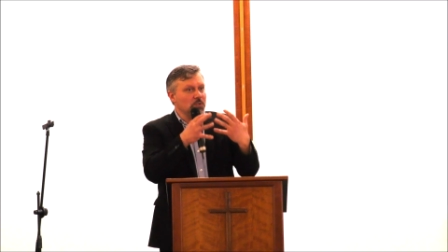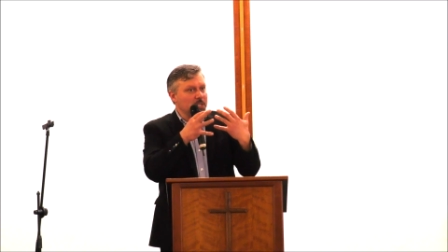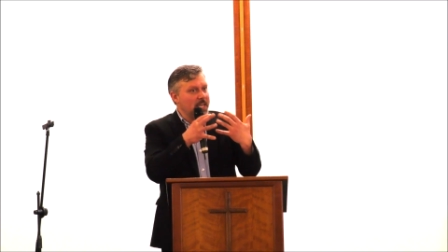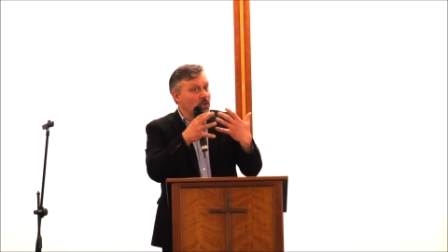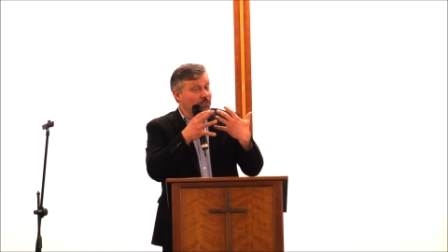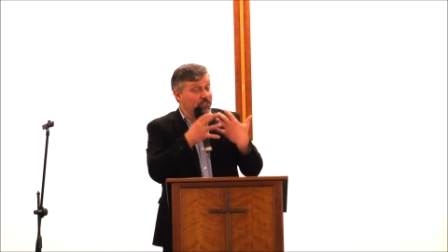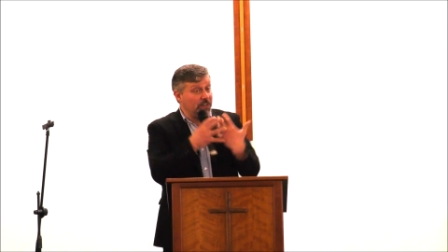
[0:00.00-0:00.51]
to
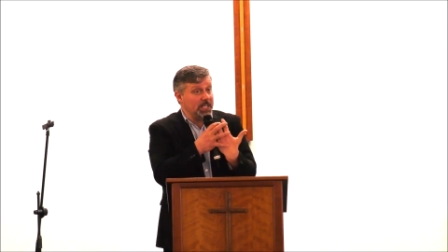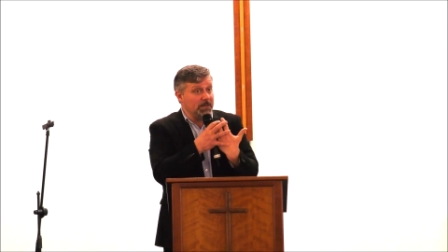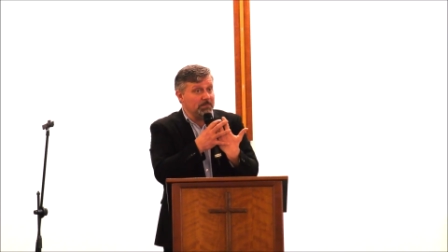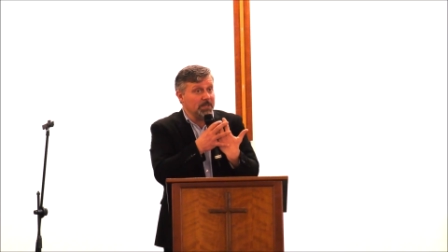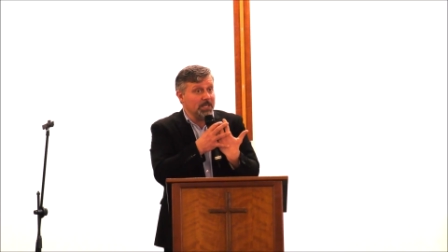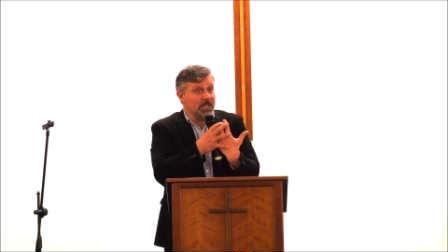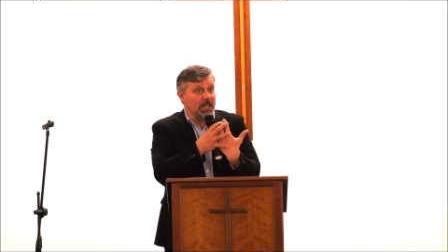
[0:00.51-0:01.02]
take your
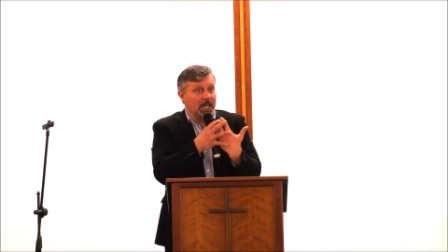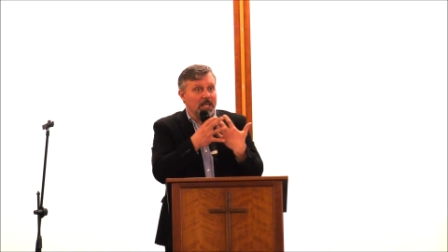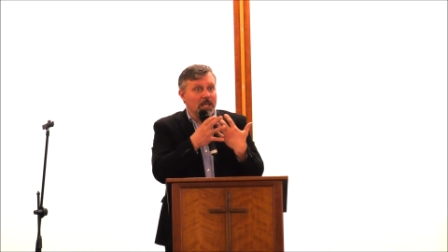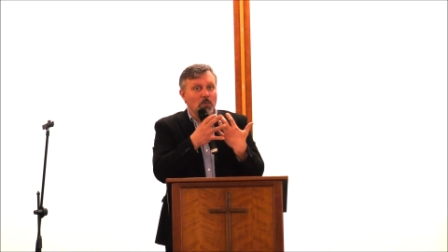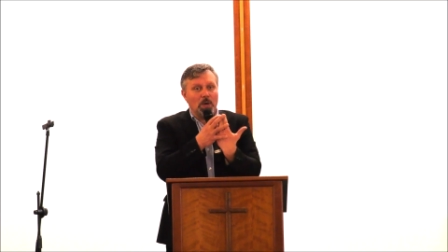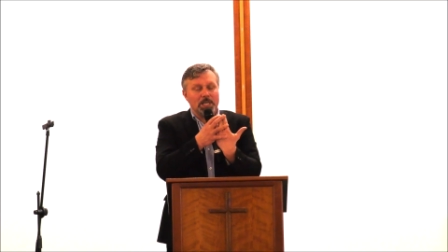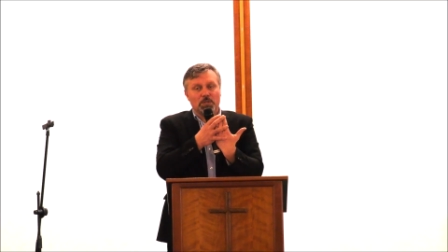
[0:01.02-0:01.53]
freedom. And
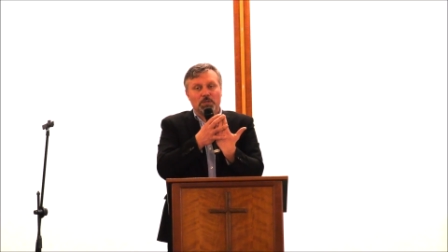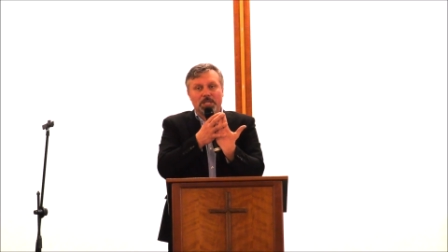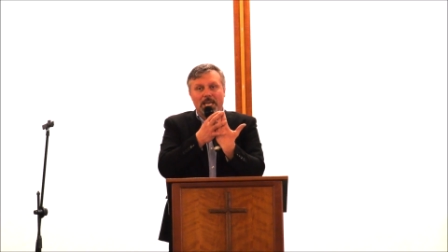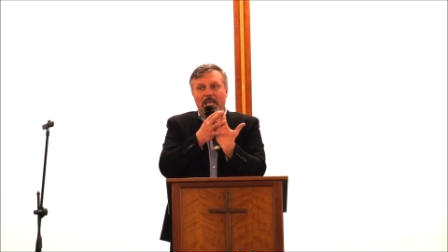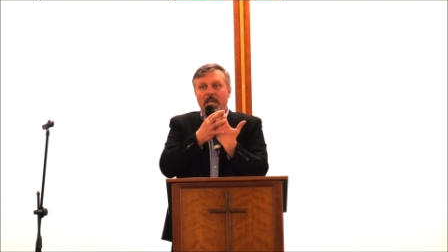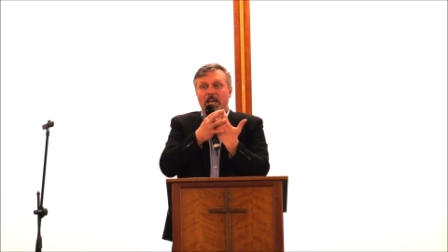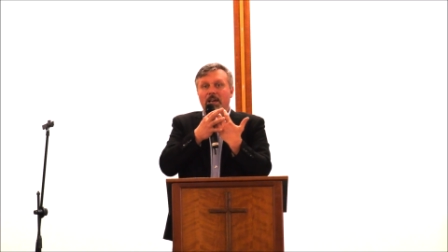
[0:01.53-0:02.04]
he wants to
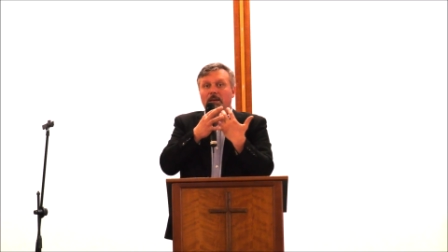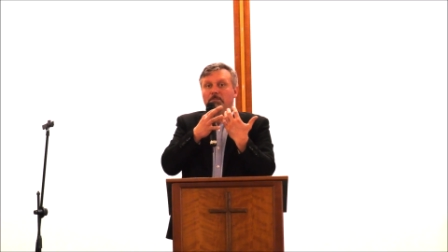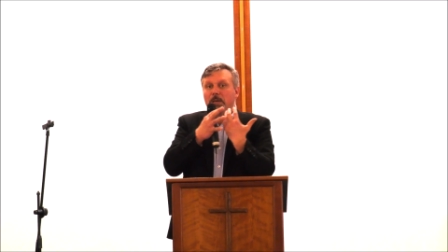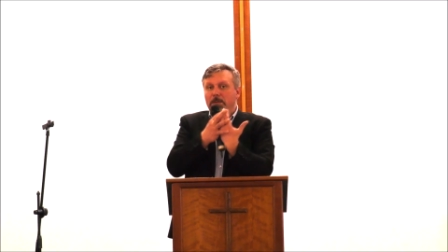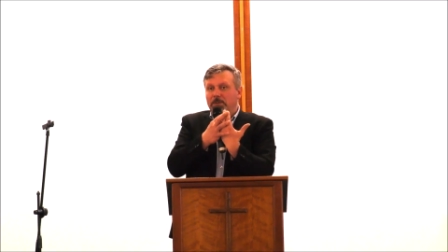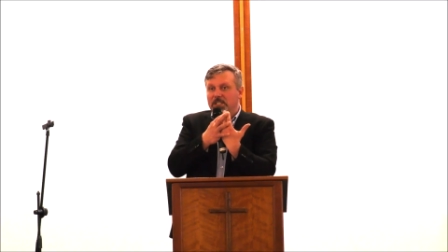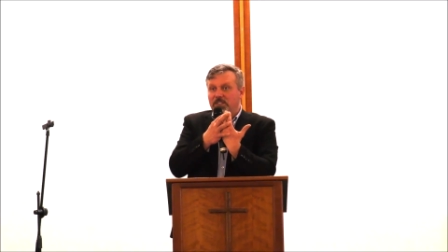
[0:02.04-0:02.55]
take
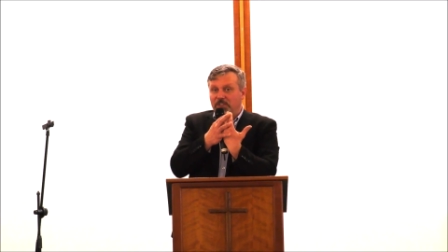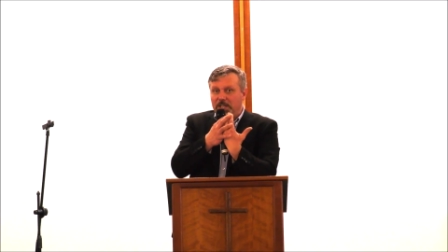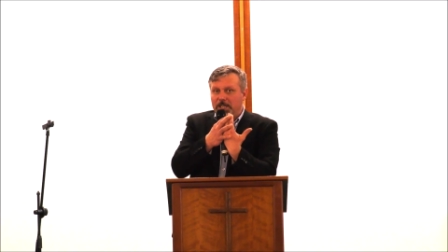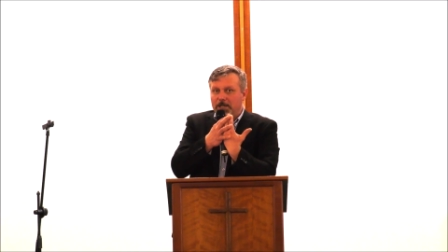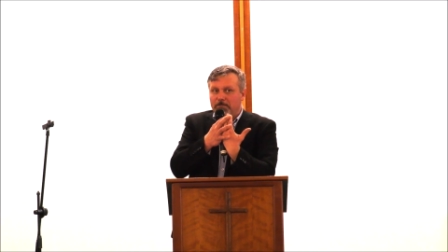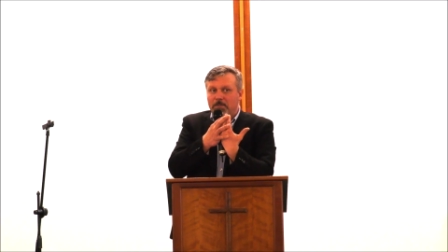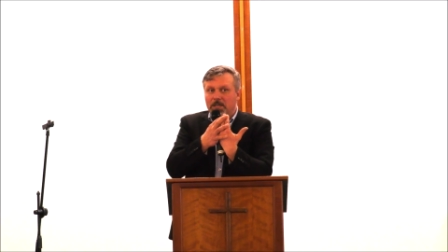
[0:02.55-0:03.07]
people's
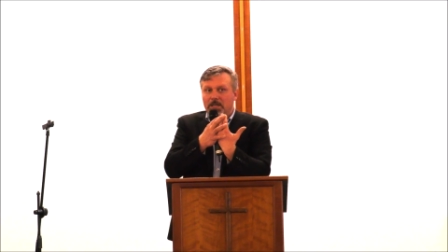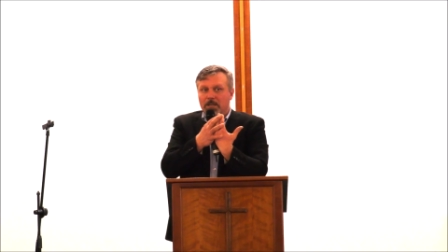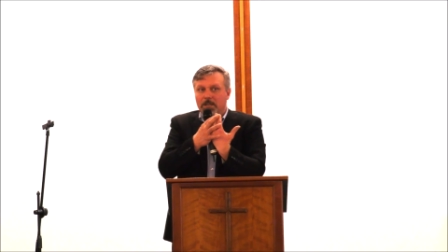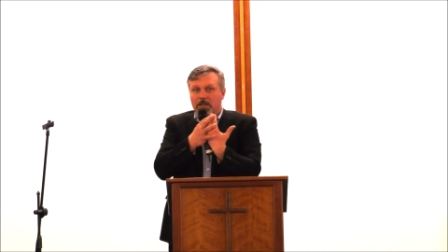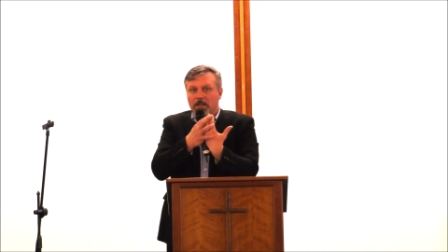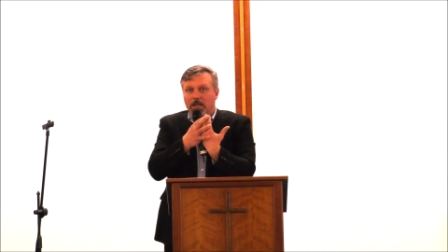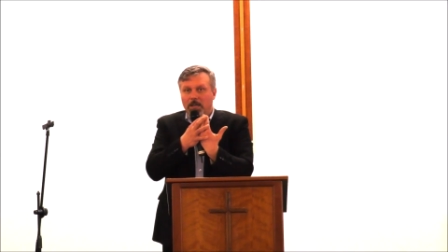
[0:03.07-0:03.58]
freedom
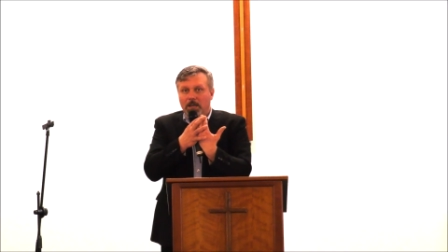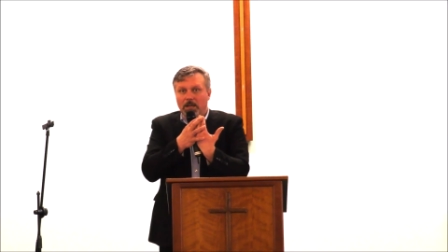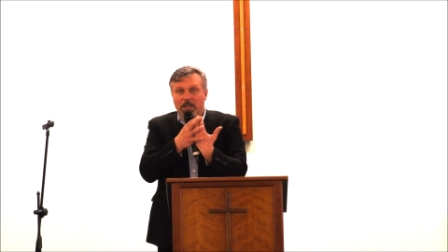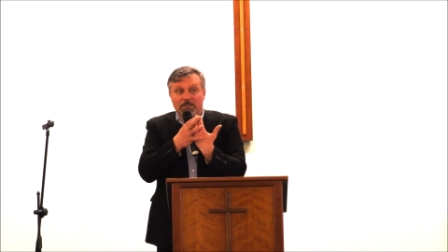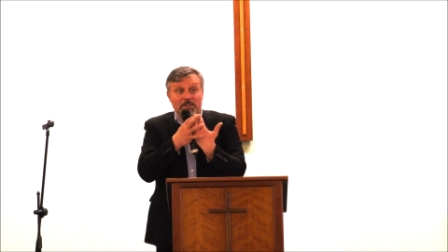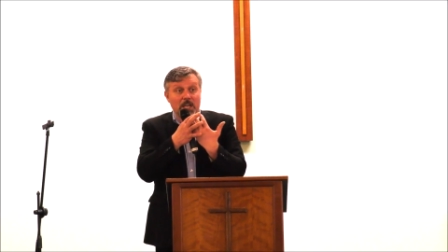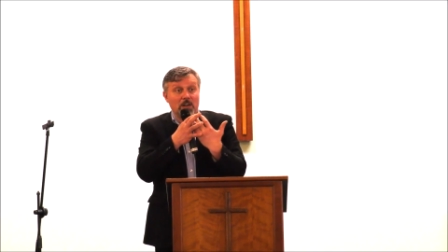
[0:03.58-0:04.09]

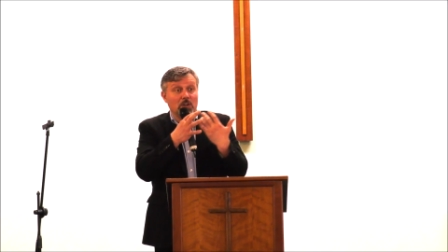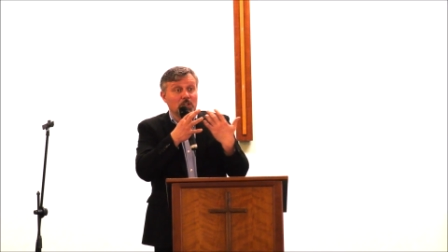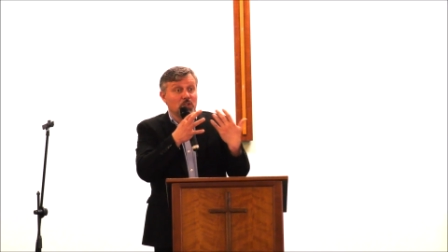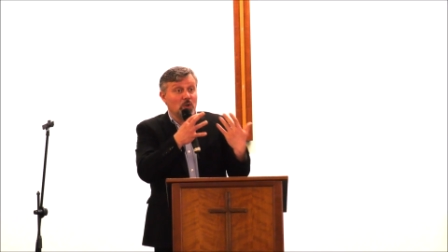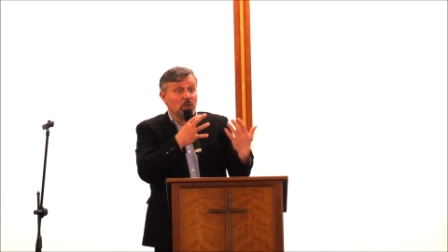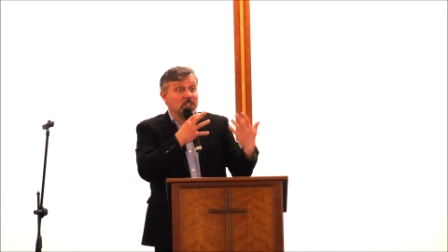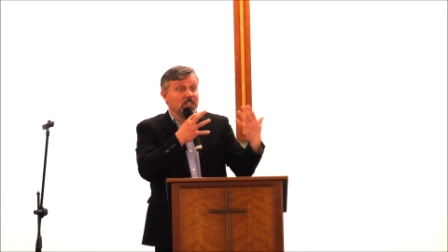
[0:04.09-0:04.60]
if they are not
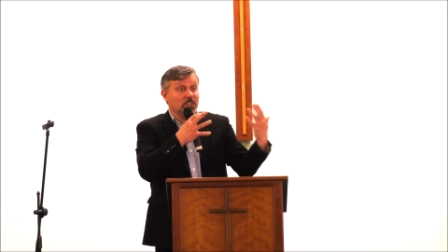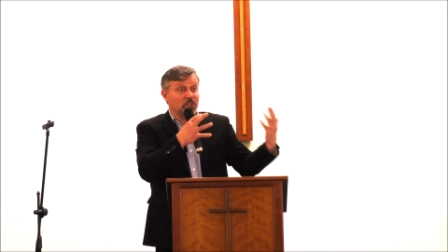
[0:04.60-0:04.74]
taught the